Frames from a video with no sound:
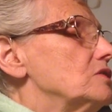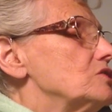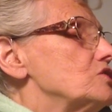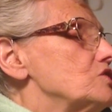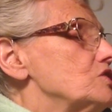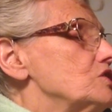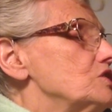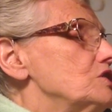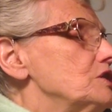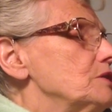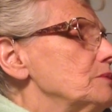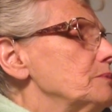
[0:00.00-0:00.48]

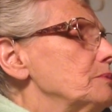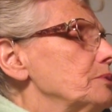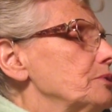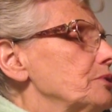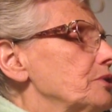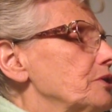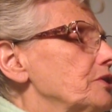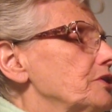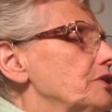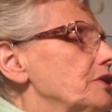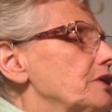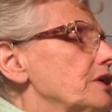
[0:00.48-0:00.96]
She
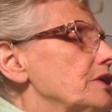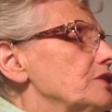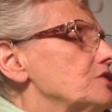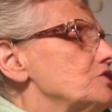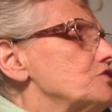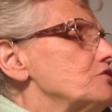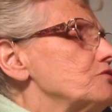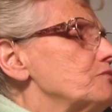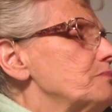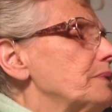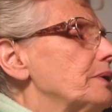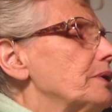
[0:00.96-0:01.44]
nibbled on an
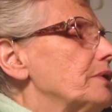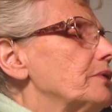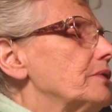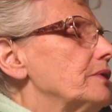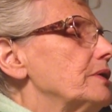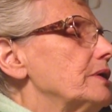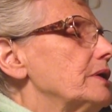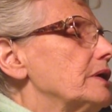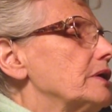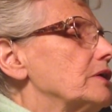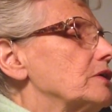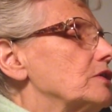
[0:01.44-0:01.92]
edge of
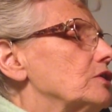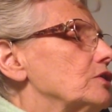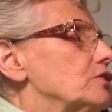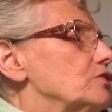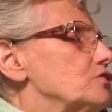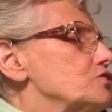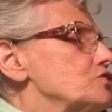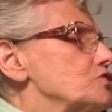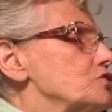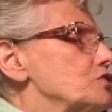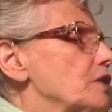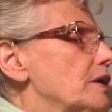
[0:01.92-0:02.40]
berry and
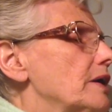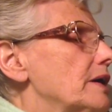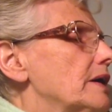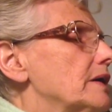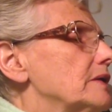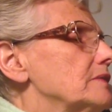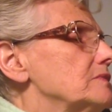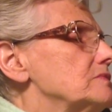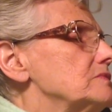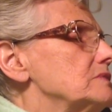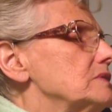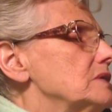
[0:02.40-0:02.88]
closed her
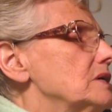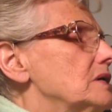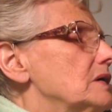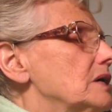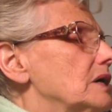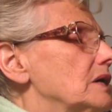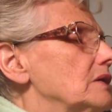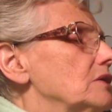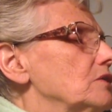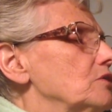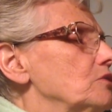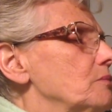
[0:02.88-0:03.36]
eyes,
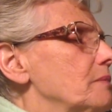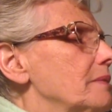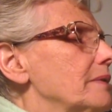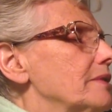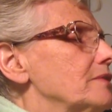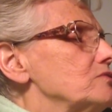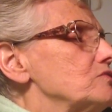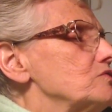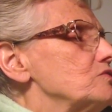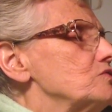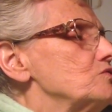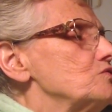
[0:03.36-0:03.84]
and Little
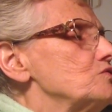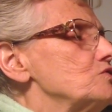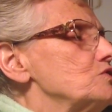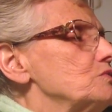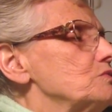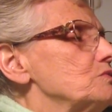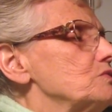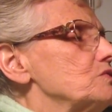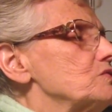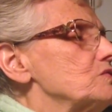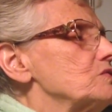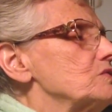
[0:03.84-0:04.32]
Mouse knew
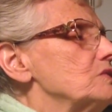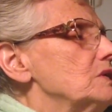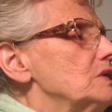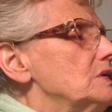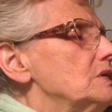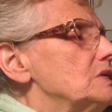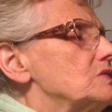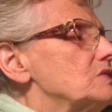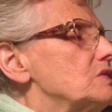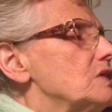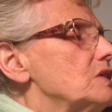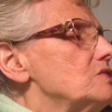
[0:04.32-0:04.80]
she was
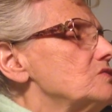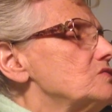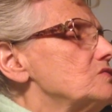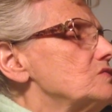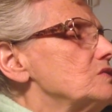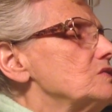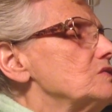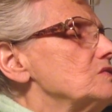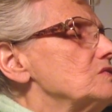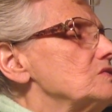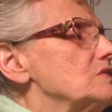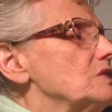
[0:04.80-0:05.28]

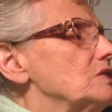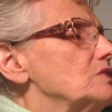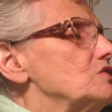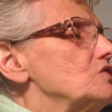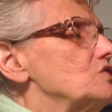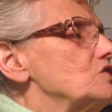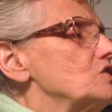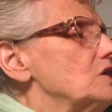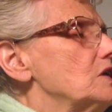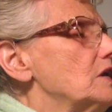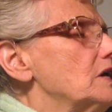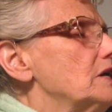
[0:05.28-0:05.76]
tasting
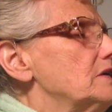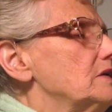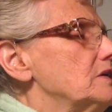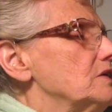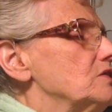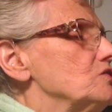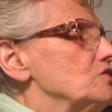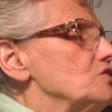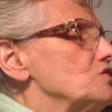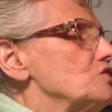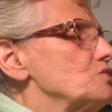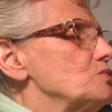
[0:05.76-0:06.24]
sunshine
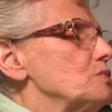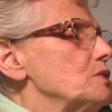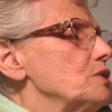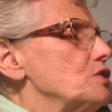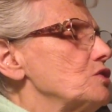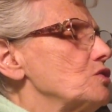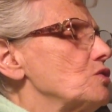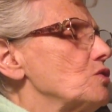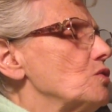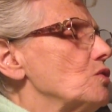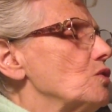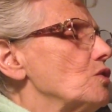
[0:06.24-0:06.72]
and
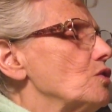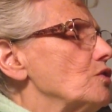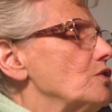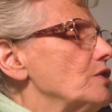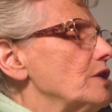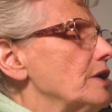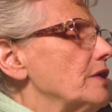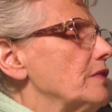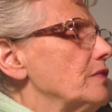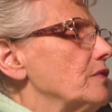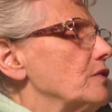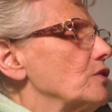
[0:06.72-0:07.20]
sweet
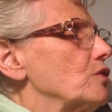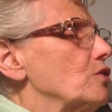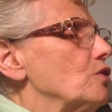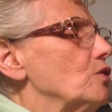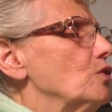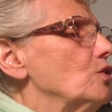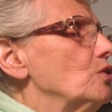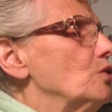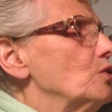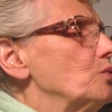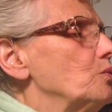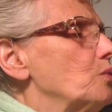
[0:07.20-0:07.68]
corn and the
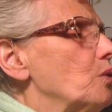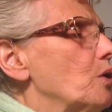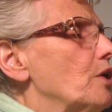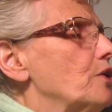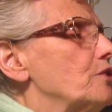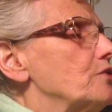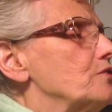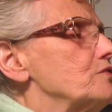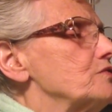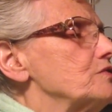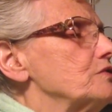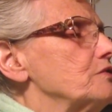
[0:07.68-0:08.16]
cold
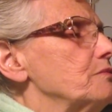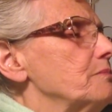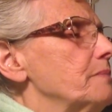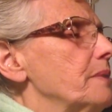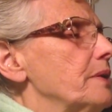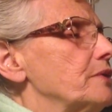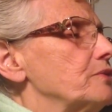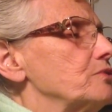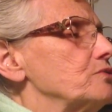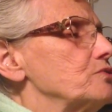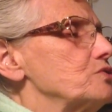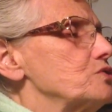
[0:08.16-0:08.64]
waters of
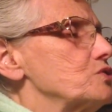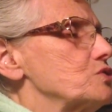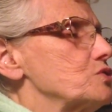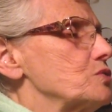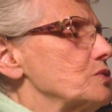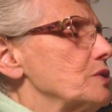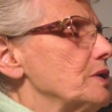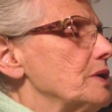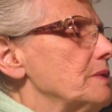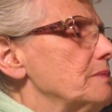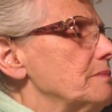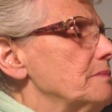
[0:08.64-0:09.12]
meadow
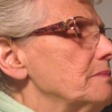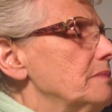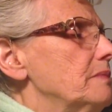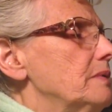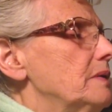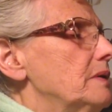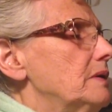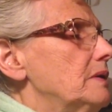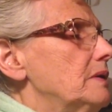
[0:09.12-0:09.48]
stream.